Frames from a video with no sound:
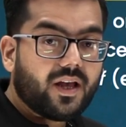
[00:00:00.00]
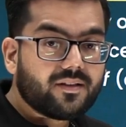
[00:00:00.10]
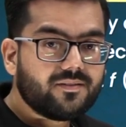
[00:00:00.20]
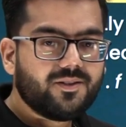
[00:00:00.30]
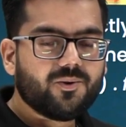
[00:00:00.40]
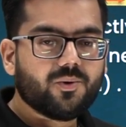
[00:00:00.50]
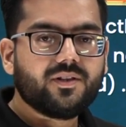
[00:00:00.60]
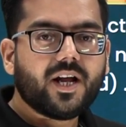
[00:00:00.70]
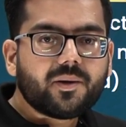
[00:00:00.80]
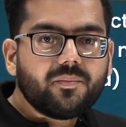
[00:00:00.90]
as a 0,
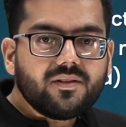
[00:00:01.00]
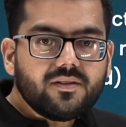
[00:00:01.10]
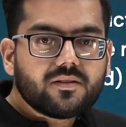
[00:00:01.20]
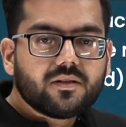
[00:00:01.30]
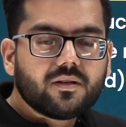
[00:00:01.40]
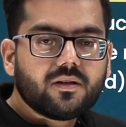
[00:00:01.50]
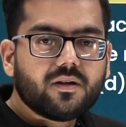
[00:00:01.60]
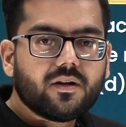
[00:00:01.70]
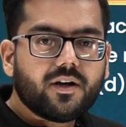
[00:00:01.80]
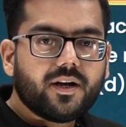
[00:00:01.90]
that means
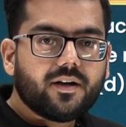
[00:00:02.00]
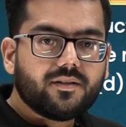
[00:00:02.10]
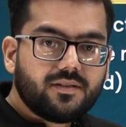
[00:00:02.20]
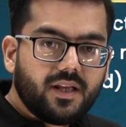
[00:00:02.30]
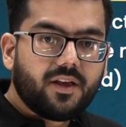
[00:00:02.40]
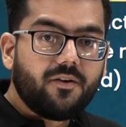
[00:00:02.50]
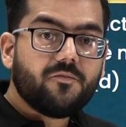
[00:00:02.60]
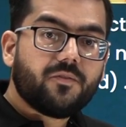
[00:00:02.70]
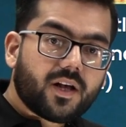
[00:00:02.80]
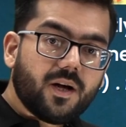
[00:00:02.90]
they
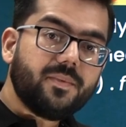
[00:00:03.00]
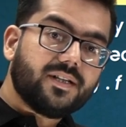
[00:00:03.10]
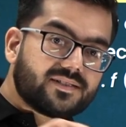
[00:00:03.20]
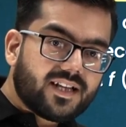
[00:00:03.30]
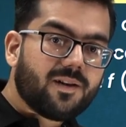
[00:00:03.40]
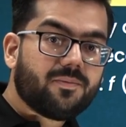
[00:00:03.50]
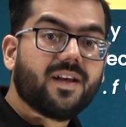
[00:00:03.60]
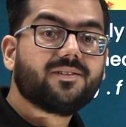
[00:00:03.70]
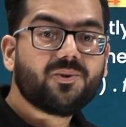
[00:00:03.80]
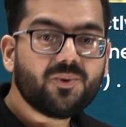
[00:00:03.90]
become itself
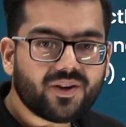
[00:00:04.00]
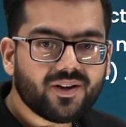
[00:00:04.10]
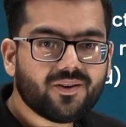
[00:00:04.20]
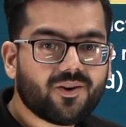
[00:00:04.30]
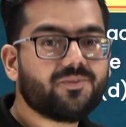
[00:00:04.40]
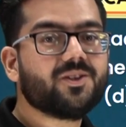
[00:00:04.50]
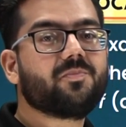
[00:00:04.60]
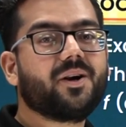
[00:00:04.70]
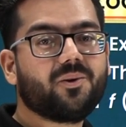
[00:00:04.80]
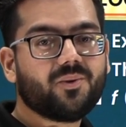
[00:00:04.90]
as a root of this
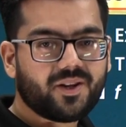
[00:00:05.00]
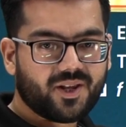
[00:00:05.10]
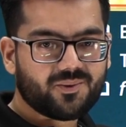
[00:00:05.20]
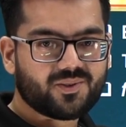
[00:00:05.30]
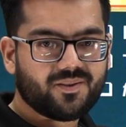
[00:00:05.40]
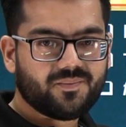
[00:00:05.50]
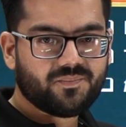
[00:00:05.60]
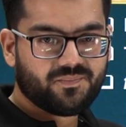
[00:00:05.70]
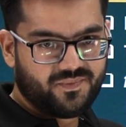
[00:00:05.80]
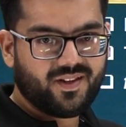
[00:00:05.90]
particular equation,
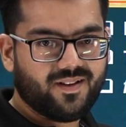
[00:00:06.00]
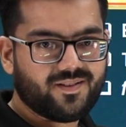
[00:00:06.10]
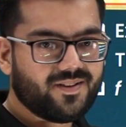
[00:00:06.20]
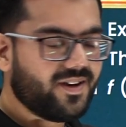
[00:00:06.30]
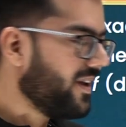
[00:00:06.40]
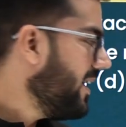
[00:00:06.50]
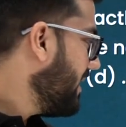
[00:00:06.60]
isn't it?